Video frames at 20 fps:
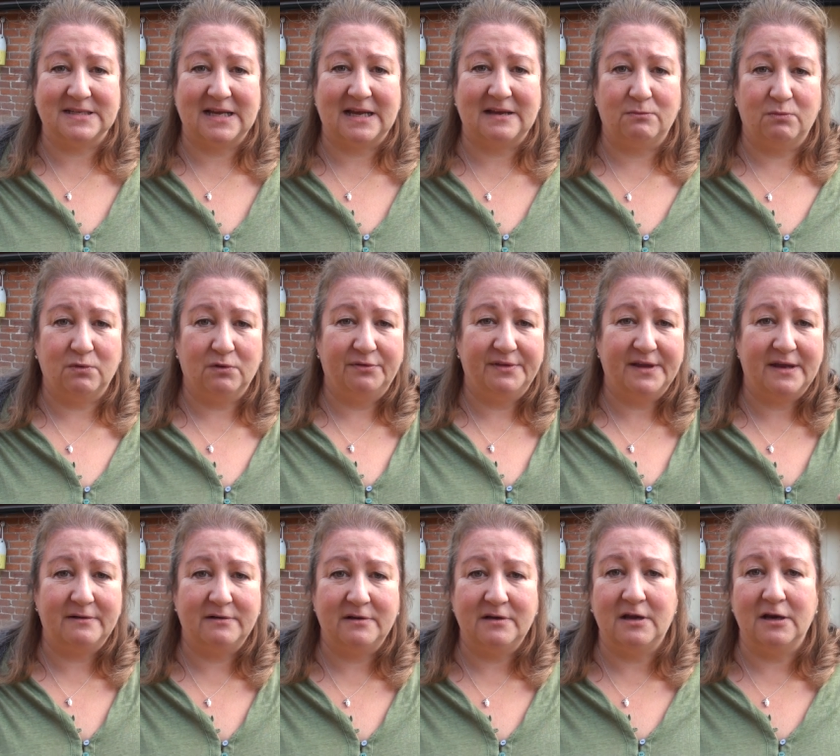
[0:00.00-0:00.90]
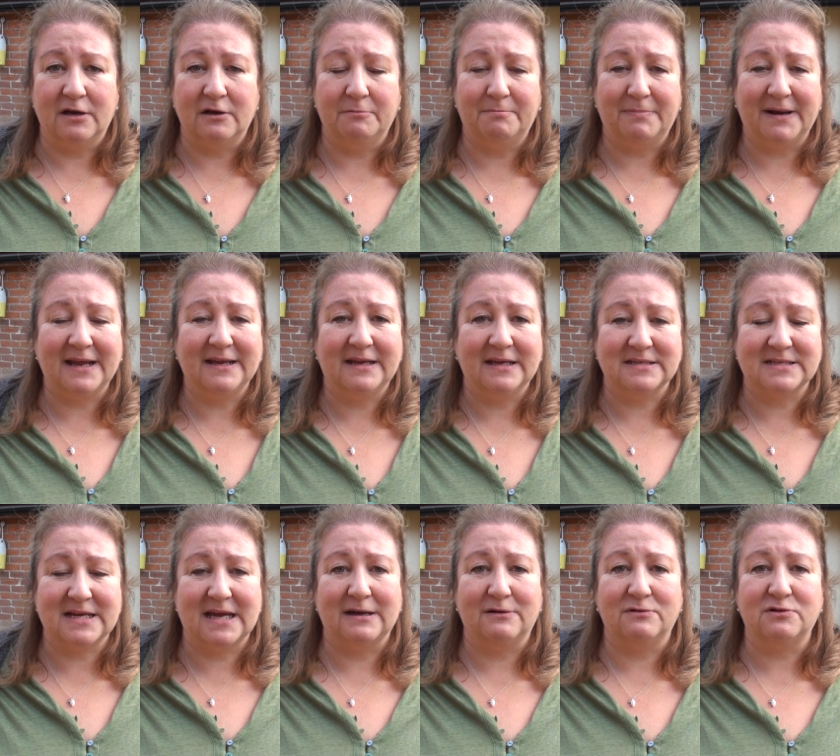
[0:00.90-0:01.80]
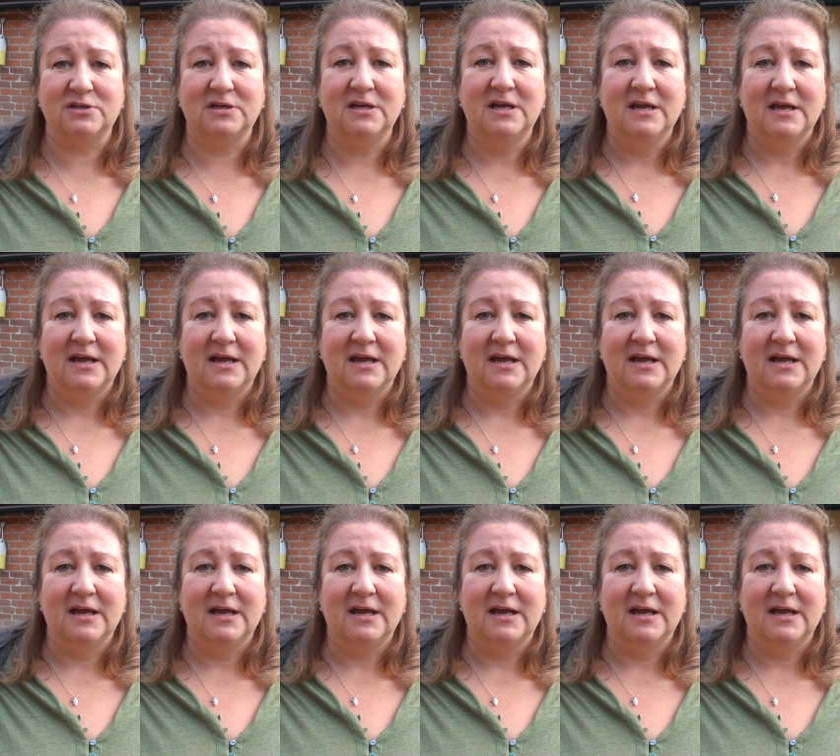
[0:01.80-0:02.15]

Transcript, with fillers: that will then, you know, blanket out